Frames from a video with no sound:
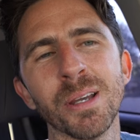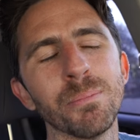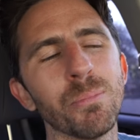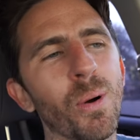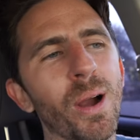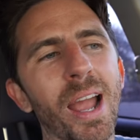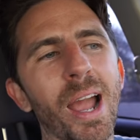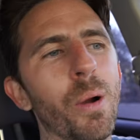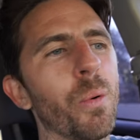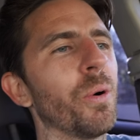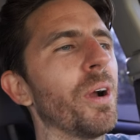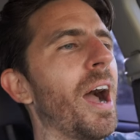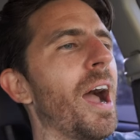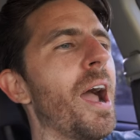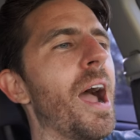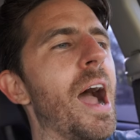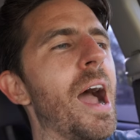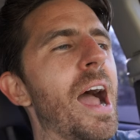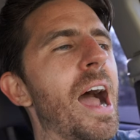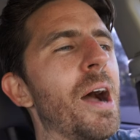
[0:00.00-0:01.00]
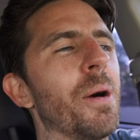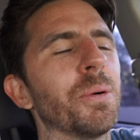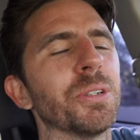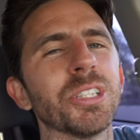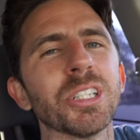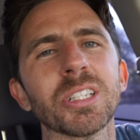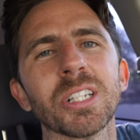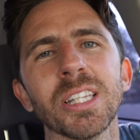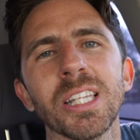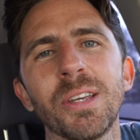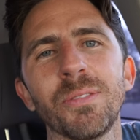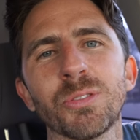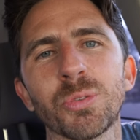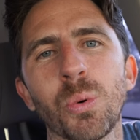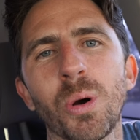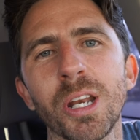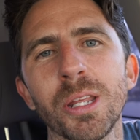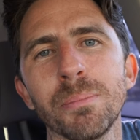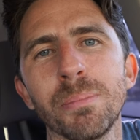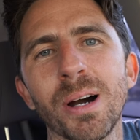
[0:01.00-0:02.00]
boy, I would just leave
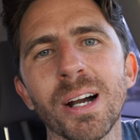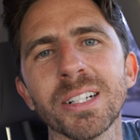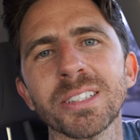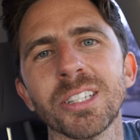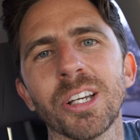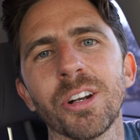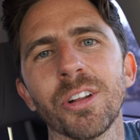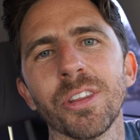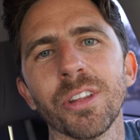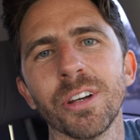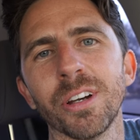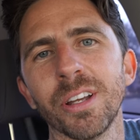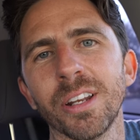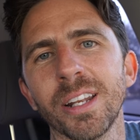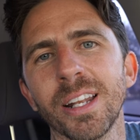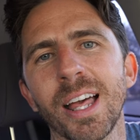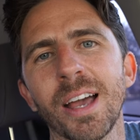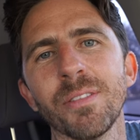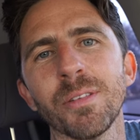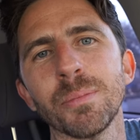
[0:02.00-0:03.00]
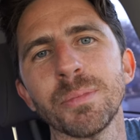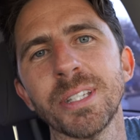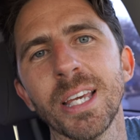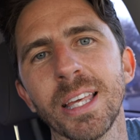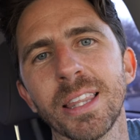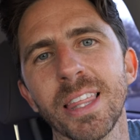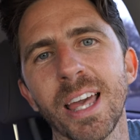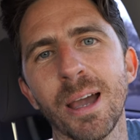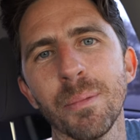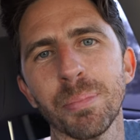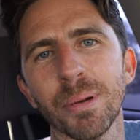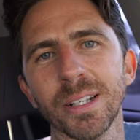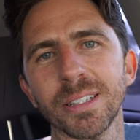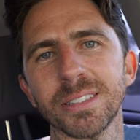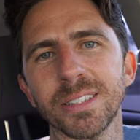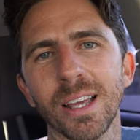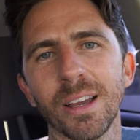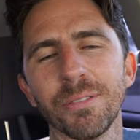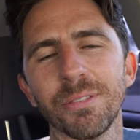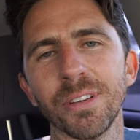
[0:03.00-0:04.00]
20 bucks under the hood and have them take that, but
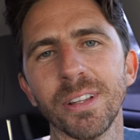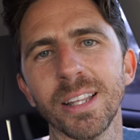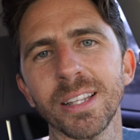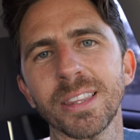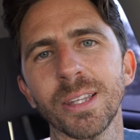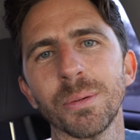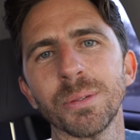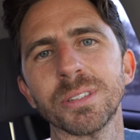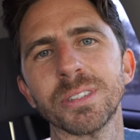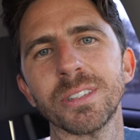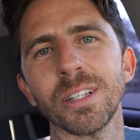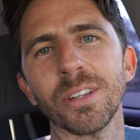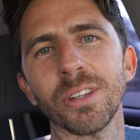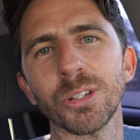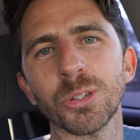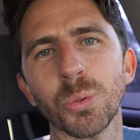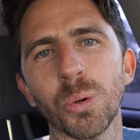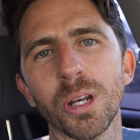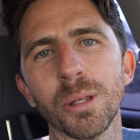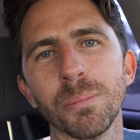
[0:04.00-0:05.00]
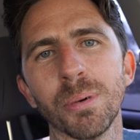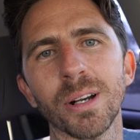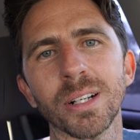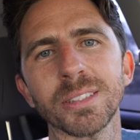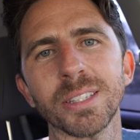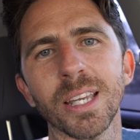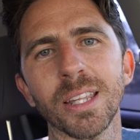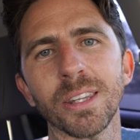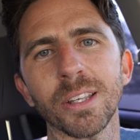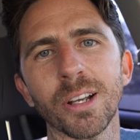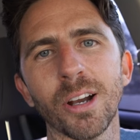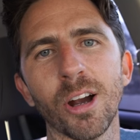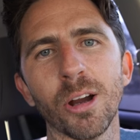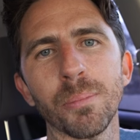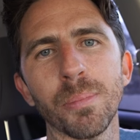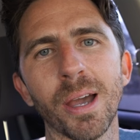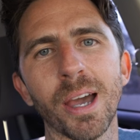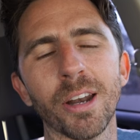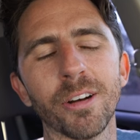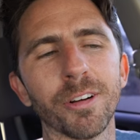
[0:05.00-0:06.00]
I feel like they would steal the 20 bucks and the
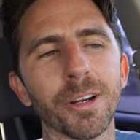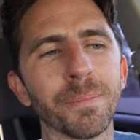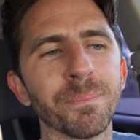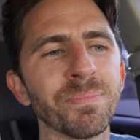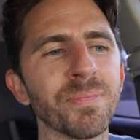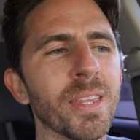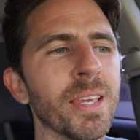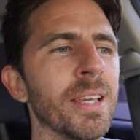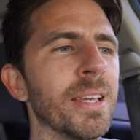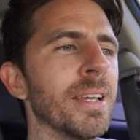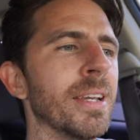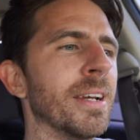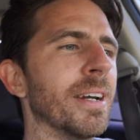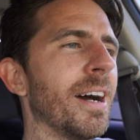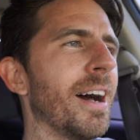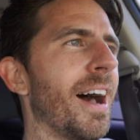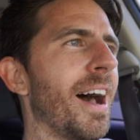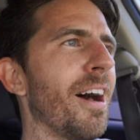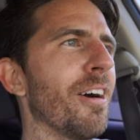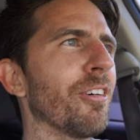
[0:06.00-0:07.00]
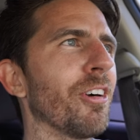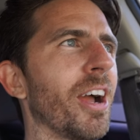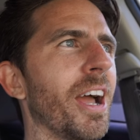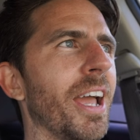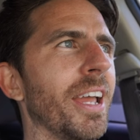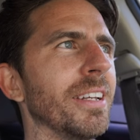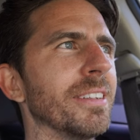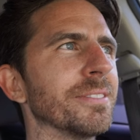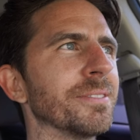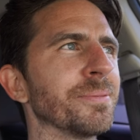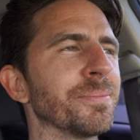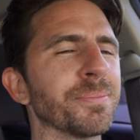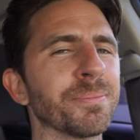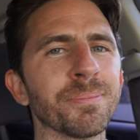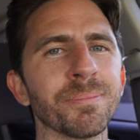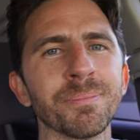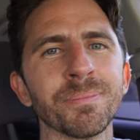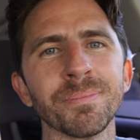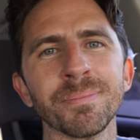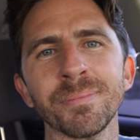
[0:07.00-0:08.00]
car battery. All right,
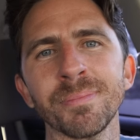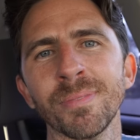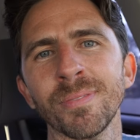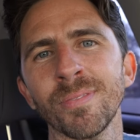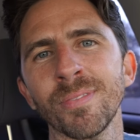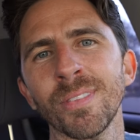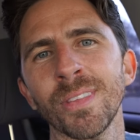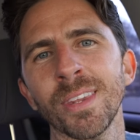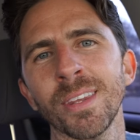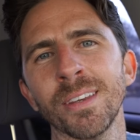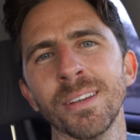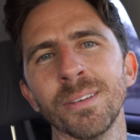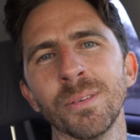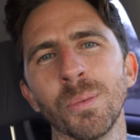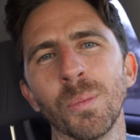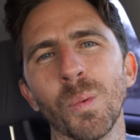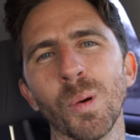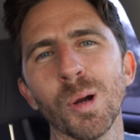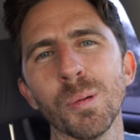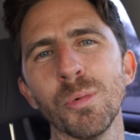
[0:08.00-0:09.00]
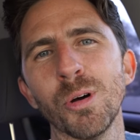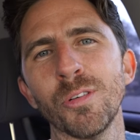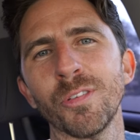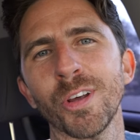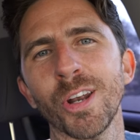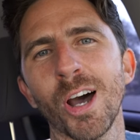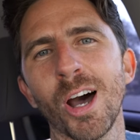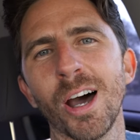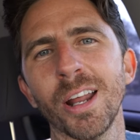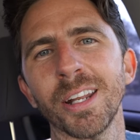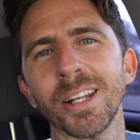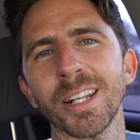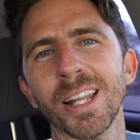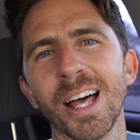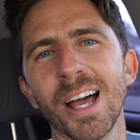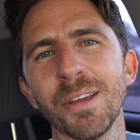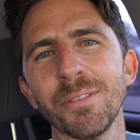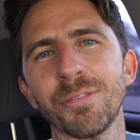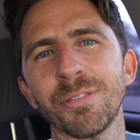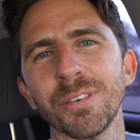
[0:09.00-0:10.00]
we're moving on in
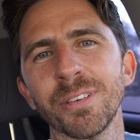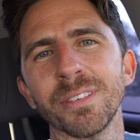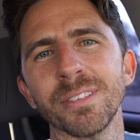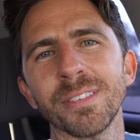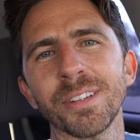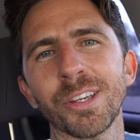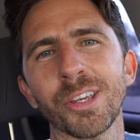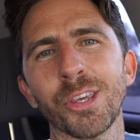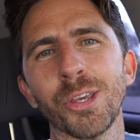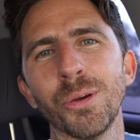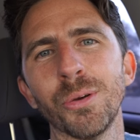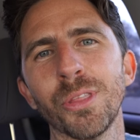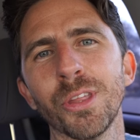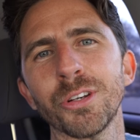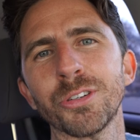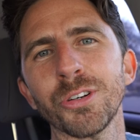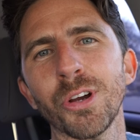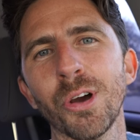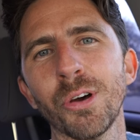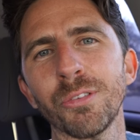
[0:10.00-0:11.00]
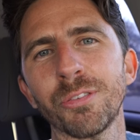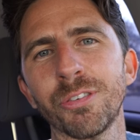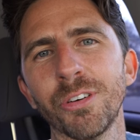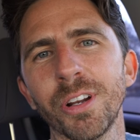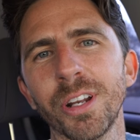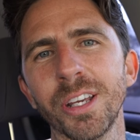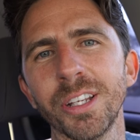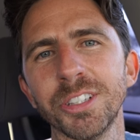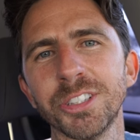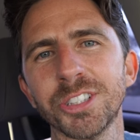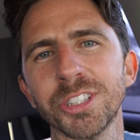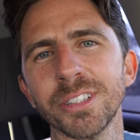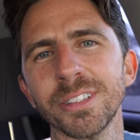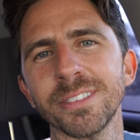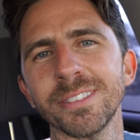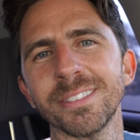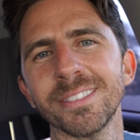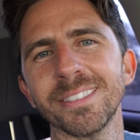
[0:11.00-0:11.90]
life. Cue the drone footage.